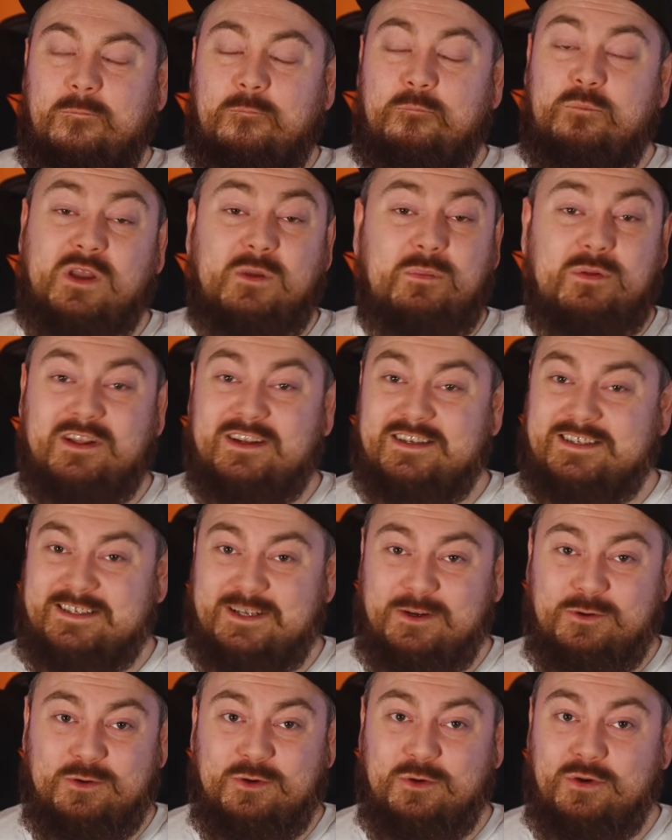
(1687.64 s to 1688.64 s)
people are
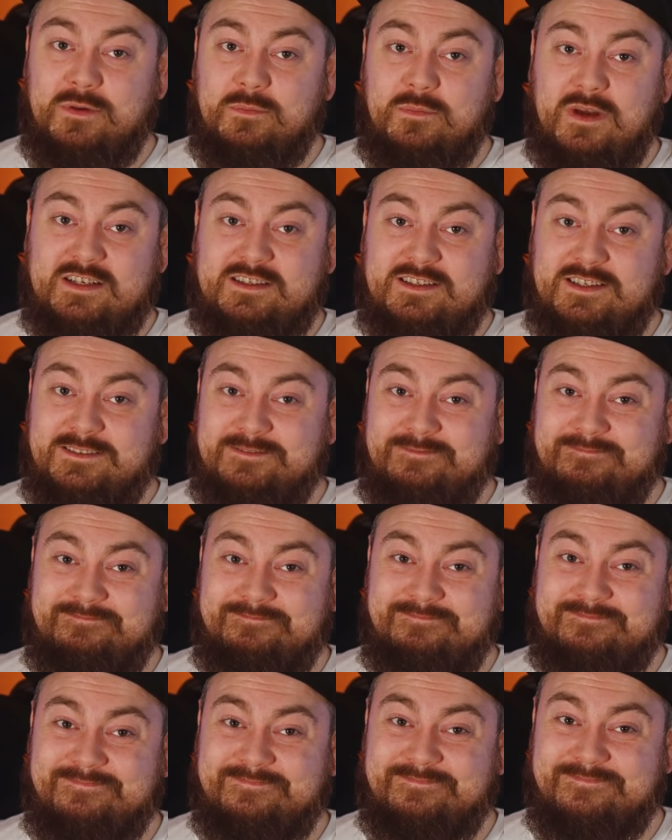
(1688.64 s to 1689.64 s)
still going missing.
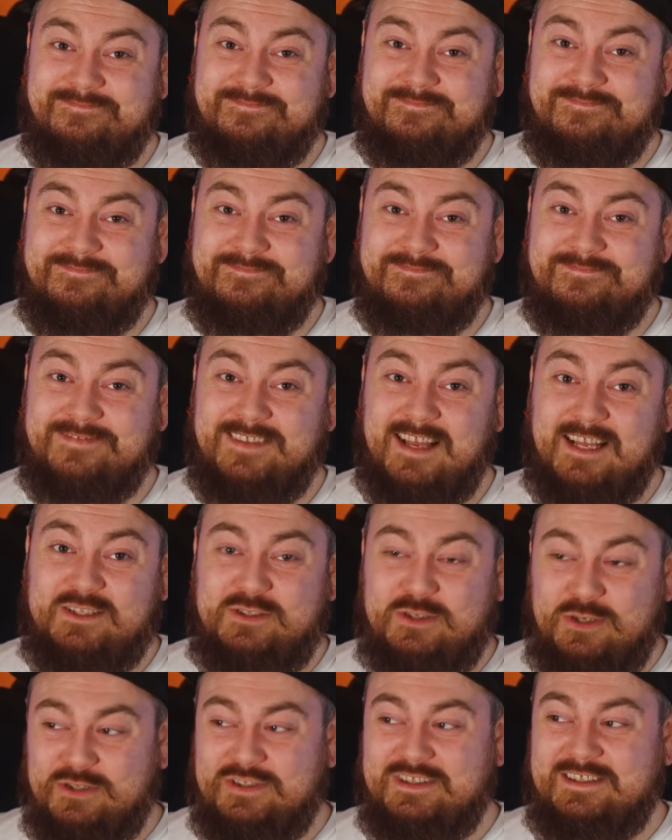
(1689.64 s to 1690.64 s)
And
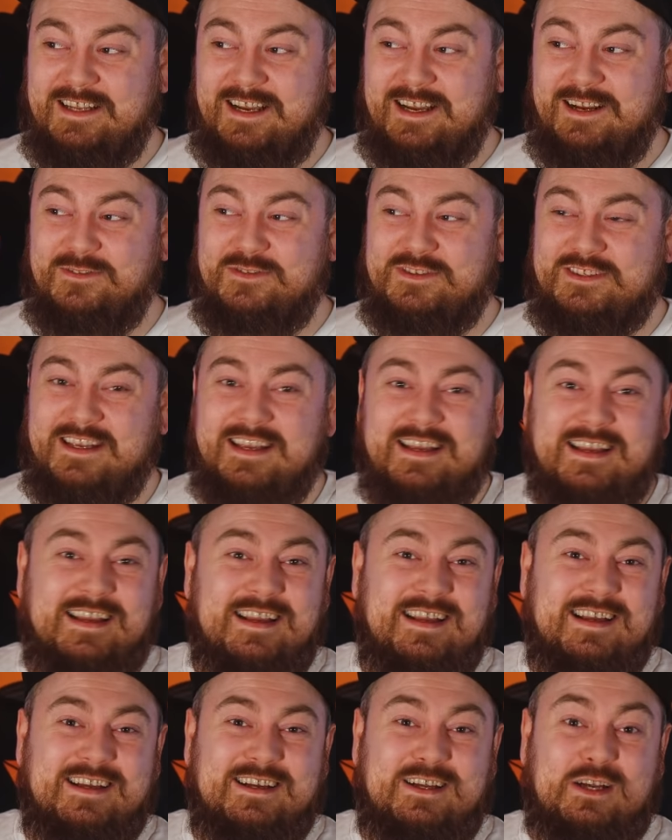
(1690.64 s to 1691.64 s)
Gustave's
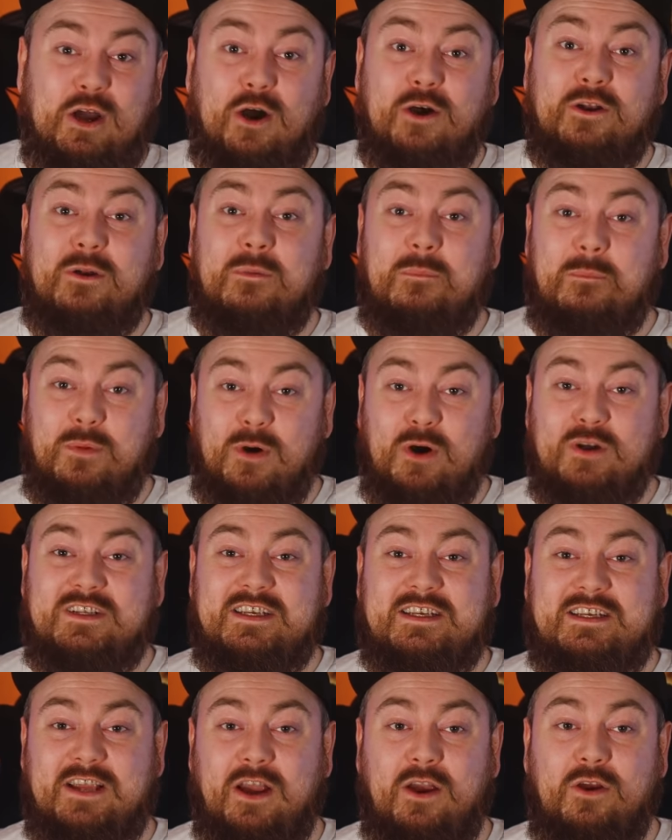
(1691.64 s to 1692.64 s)
current
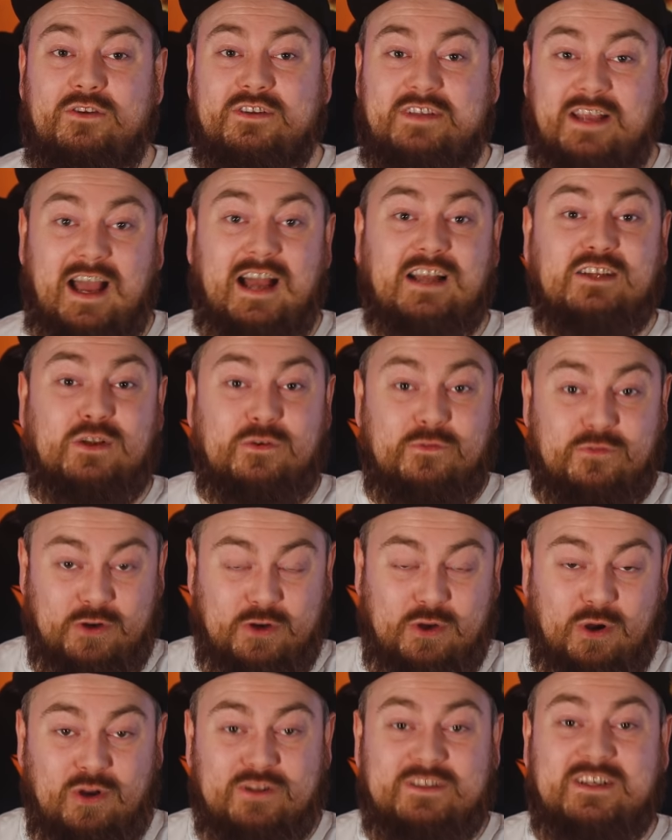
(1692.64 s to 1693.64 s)
body count as of
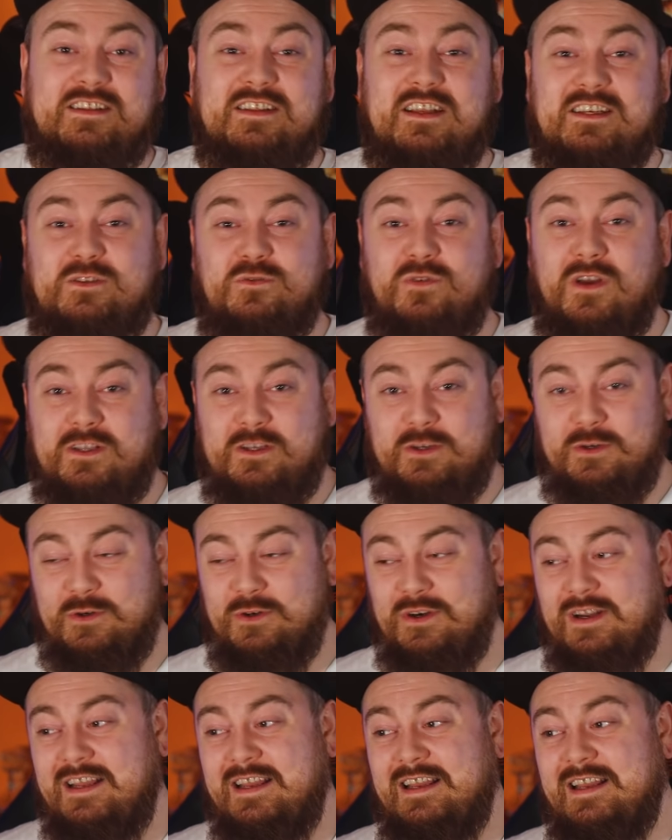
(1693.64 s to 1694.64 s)
recording this
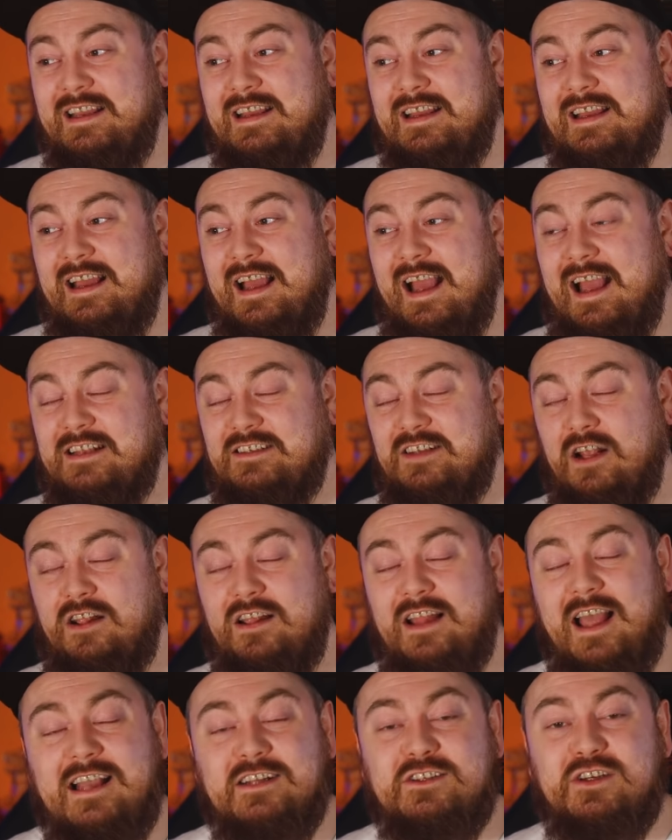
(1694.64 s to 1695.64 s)
video is
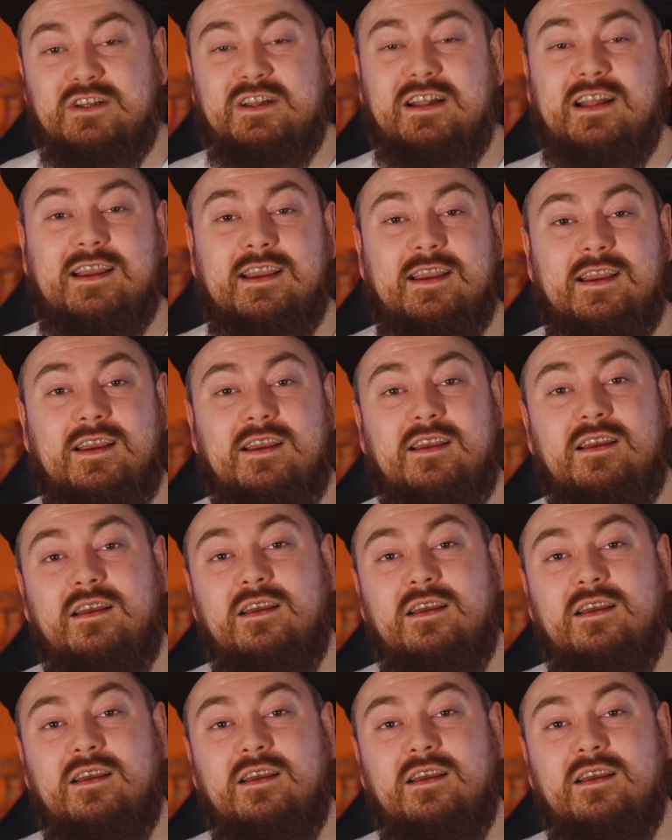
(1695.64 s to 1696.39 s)
allegedly